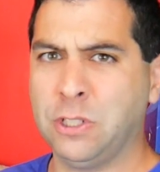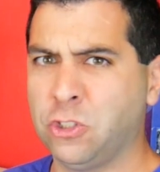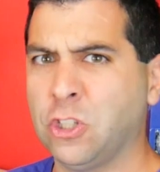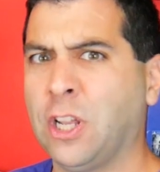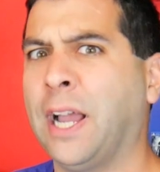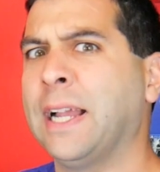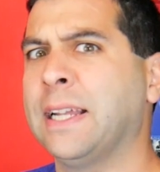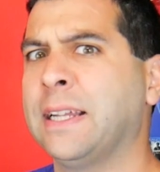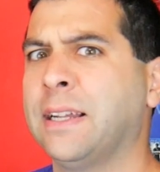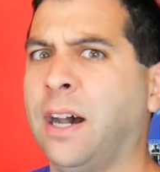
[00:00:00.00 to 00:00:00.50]
which
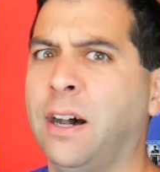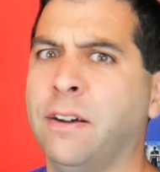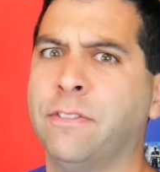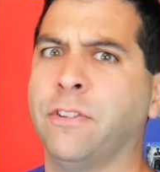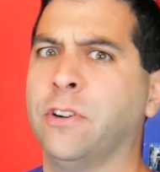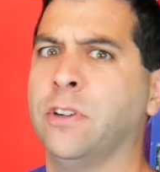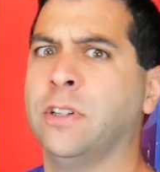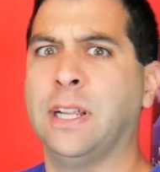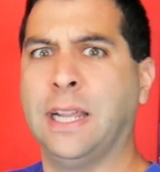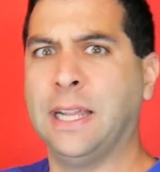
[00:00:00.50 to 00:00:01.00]
I
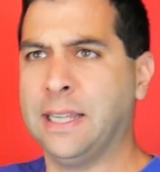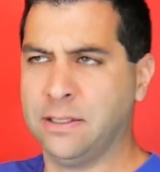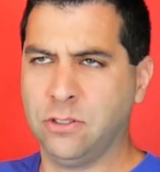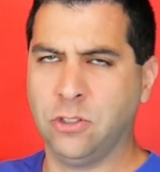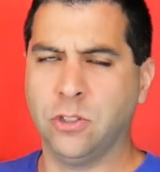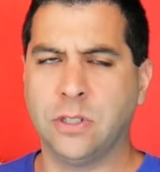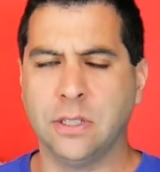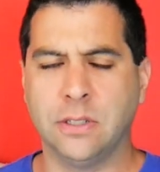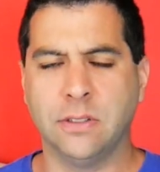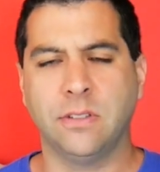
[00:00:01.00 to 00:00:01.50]
covered,
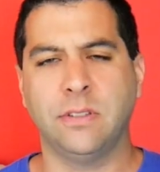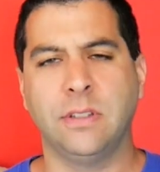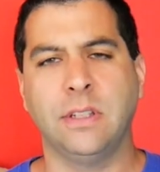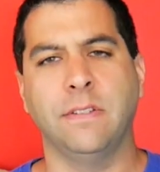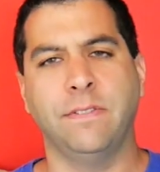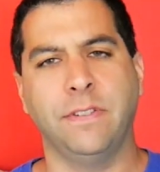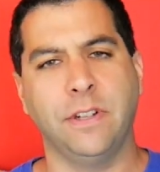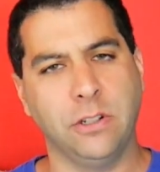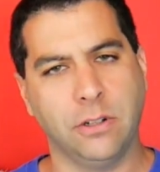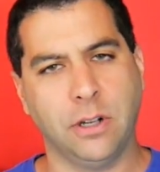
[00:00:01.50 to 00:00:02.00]
and you can
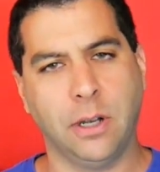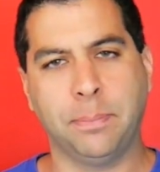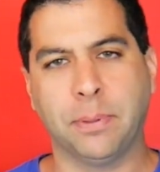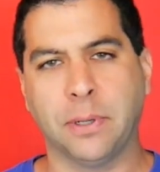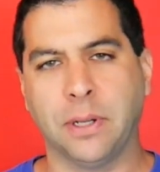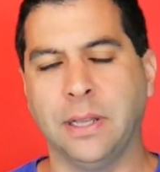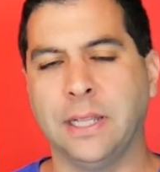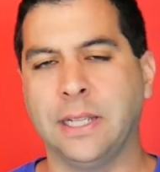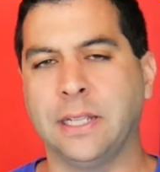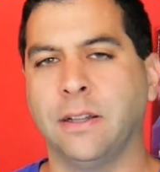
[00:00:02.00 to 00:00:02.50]
see a video. I'll
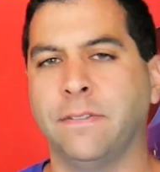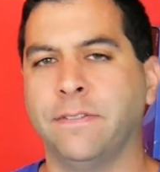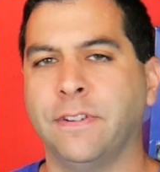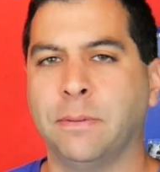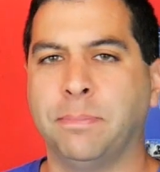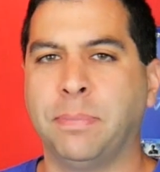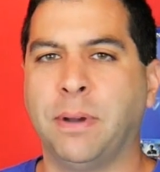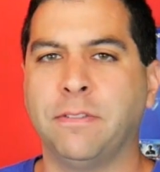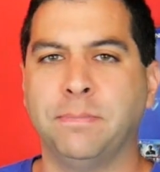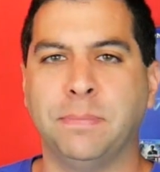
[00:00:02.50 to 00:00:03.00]
put a link of
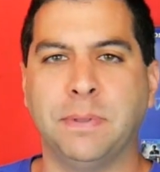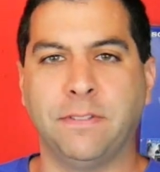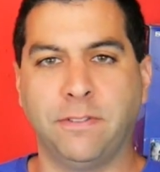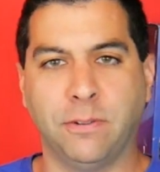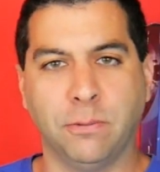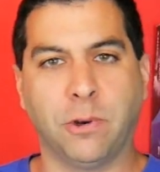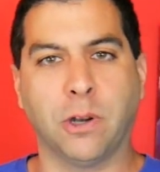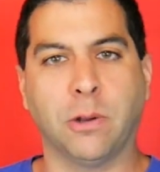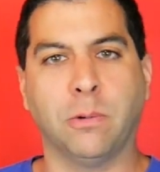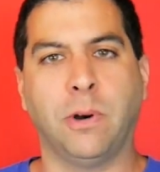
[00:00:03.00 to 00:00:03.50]
it above me
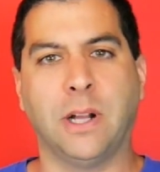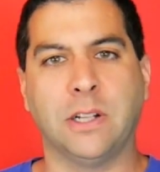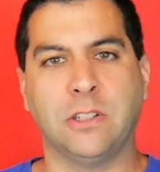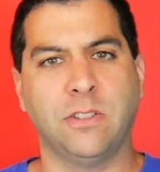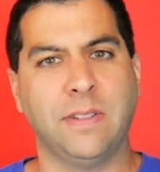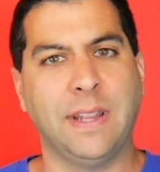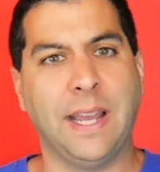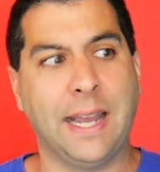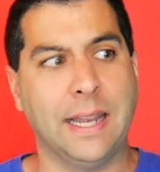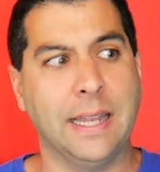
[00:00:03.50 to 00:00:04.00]
if you want to
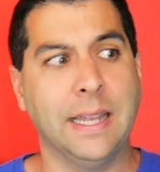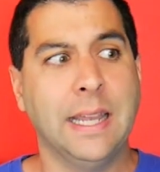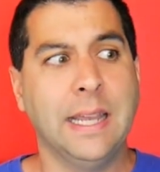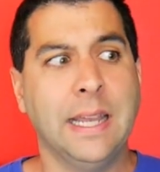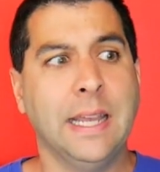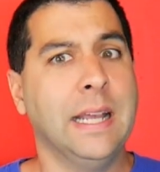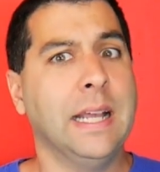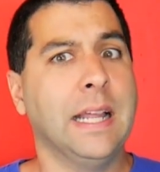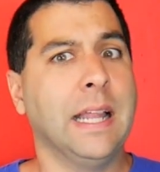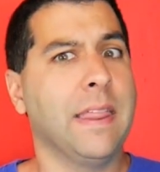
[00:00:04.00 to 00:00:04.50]
watch that.
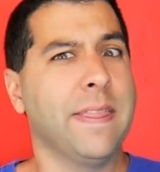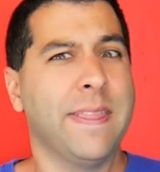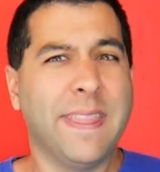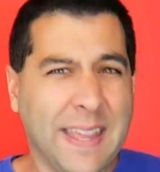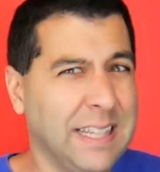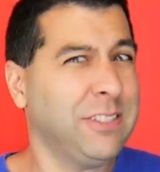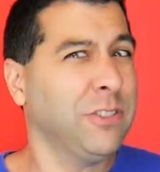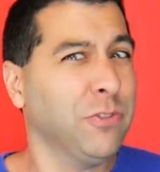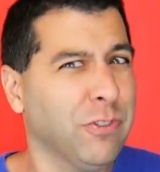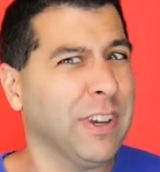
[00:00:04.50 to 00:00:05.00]

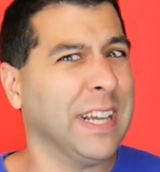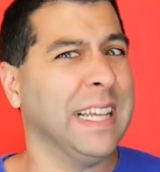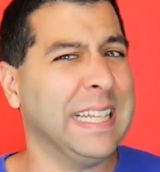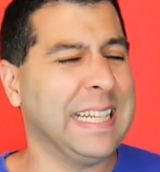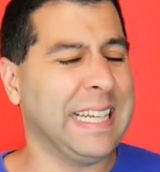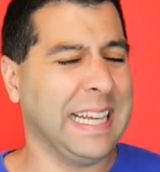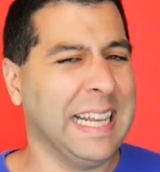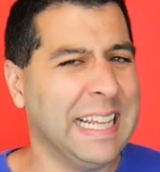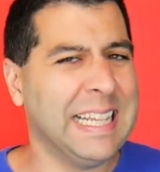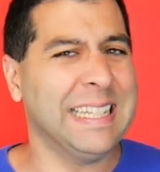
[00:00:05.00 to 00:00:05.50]
This
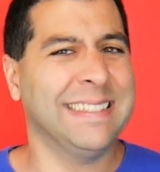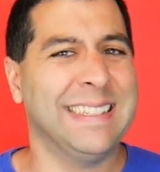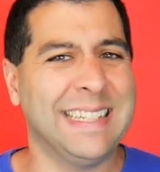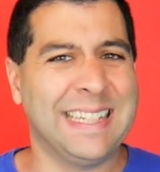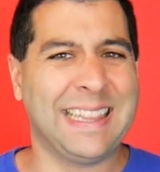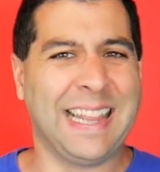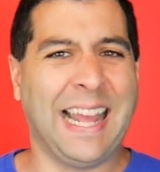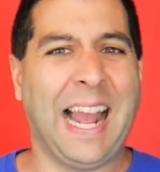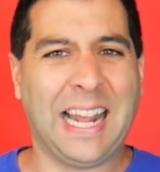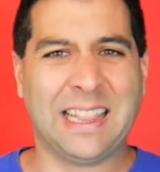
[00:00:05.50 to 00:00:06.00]
really
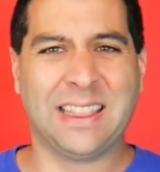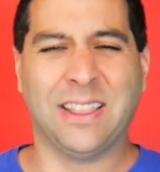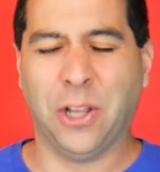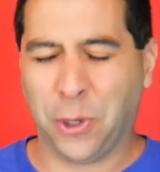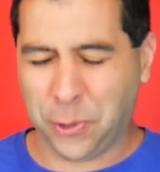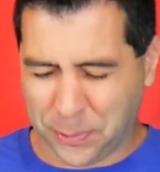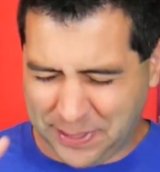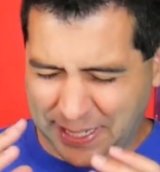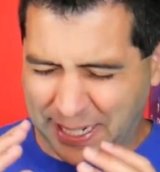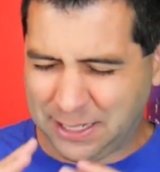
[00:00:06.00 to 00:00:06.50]
isn't that
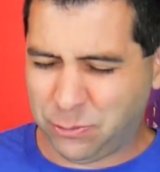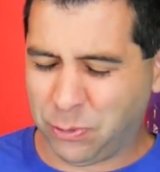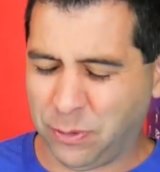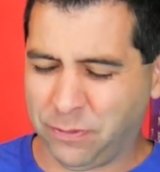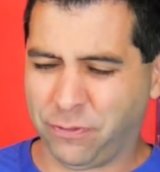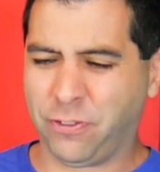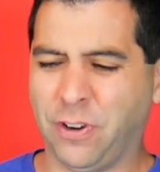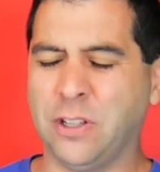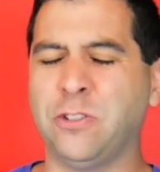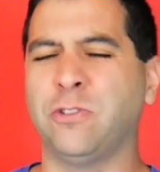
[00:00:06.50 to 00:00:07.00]
though, and that's
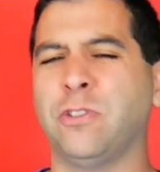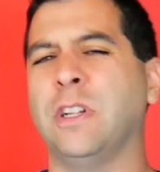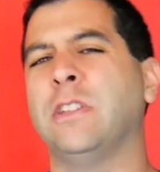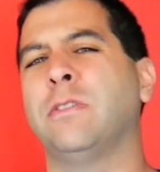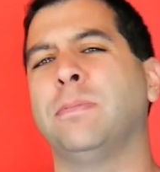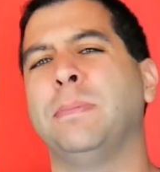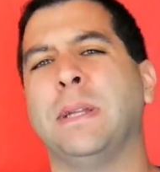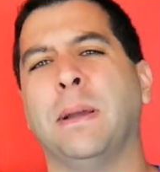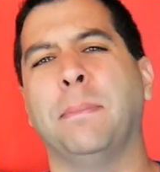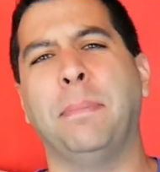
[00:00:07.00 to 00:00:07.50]
what
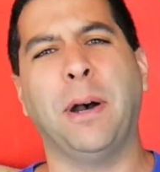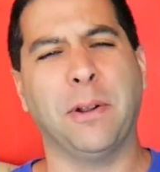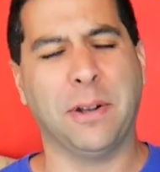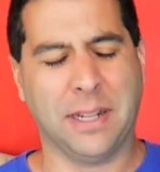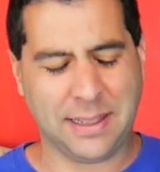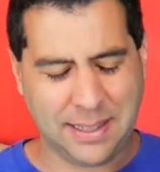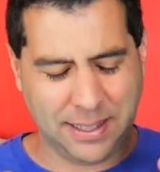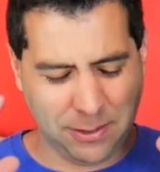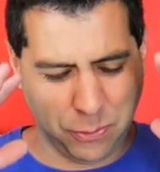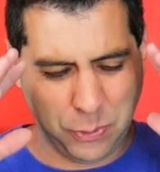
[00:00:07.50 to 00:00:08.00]
frustrates me about
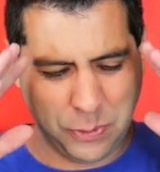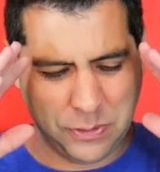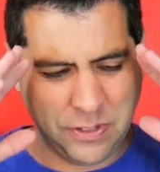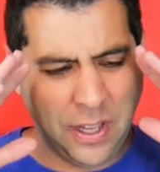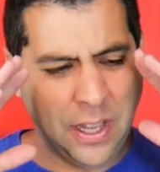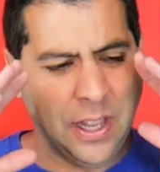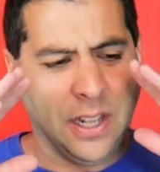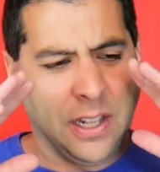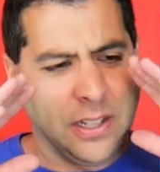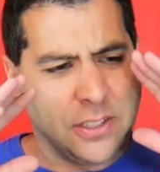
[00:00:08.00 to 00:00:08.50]
it. This was
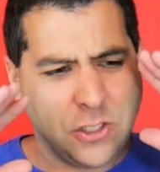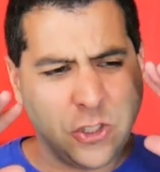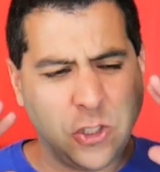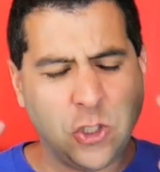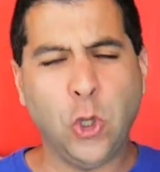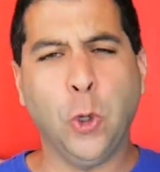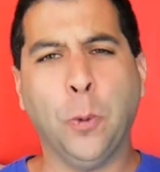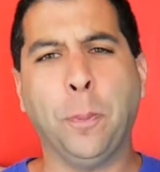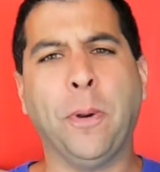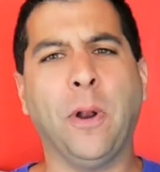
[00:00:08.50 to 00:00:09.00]

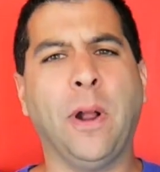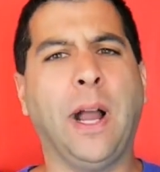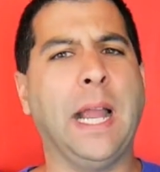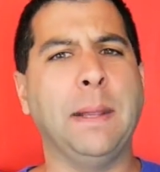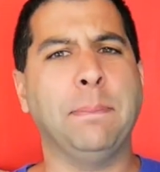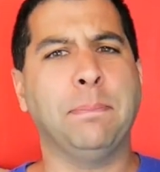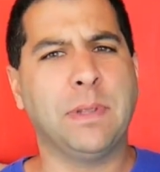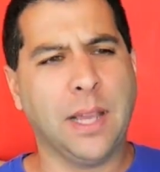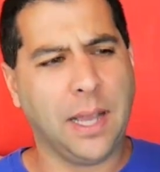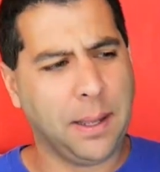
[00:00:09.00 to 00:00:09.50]
super
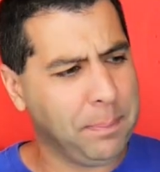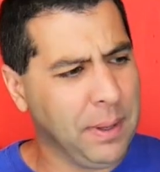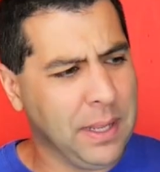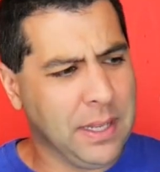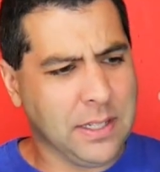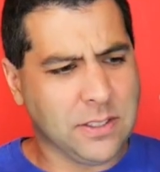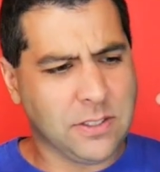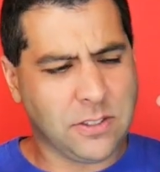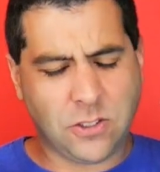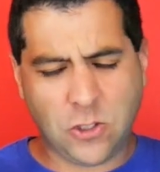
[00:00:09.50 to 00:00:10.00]
hyped up,
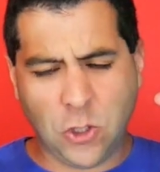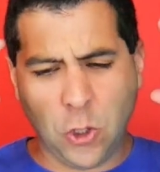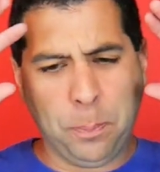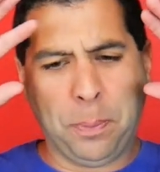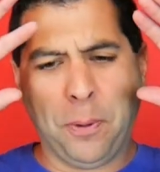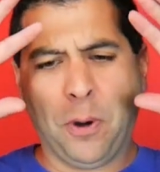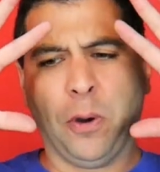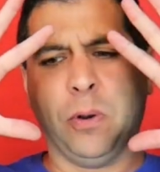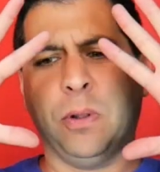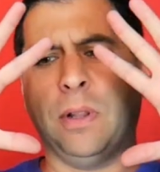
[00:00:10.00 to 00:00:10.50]

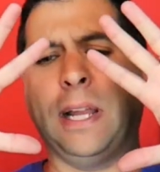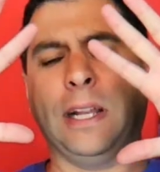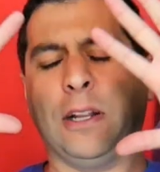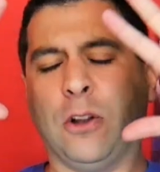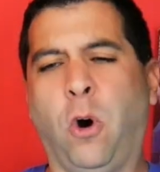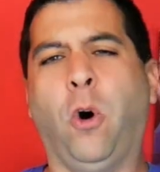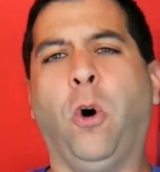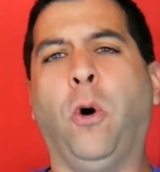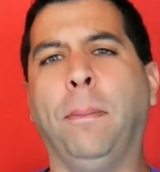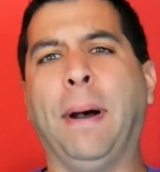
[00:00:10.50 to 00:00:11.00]
super
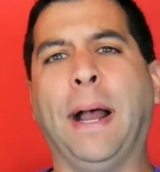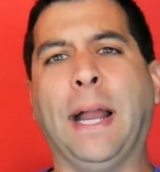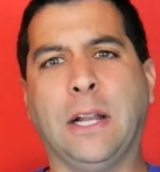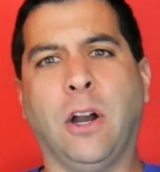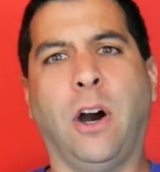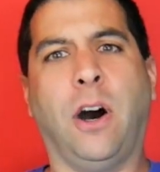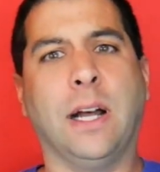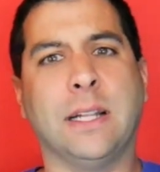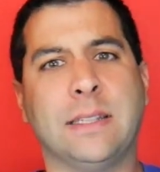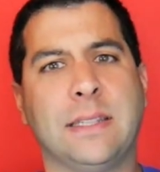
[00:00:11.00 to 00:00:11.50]
like, oh my
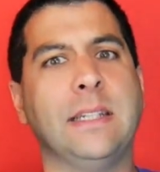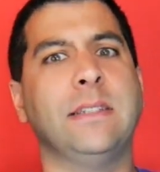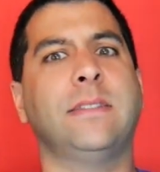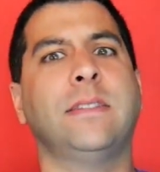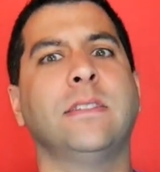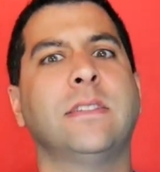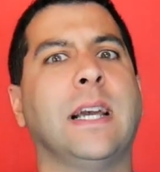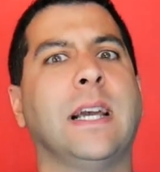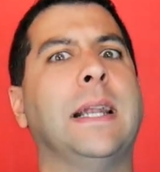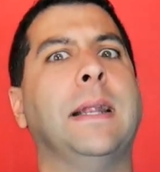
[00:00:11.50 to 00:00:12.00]
god,
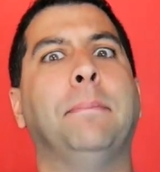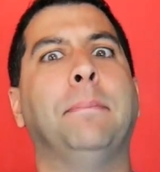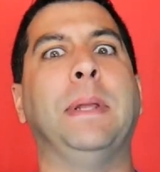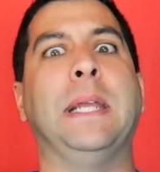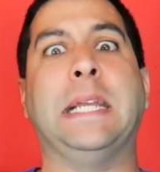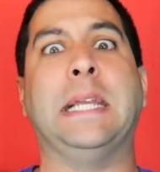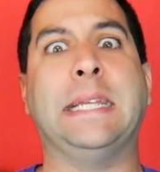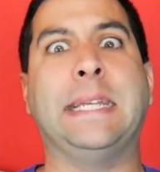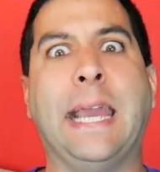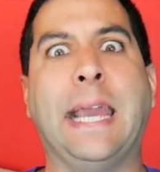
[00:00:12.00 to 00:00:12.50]
this is gonna
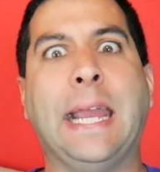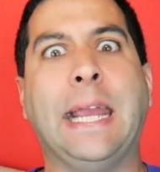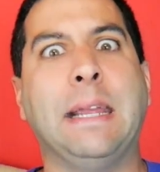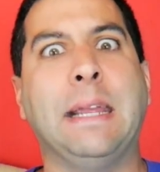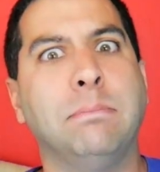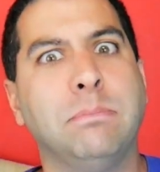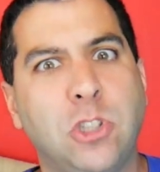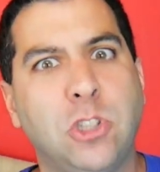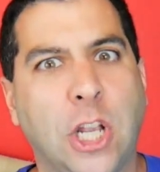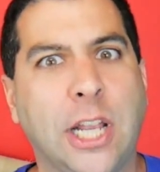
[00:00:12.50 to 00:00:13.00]
be
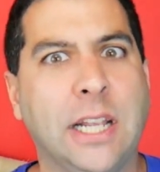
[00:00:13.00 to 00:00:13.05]
game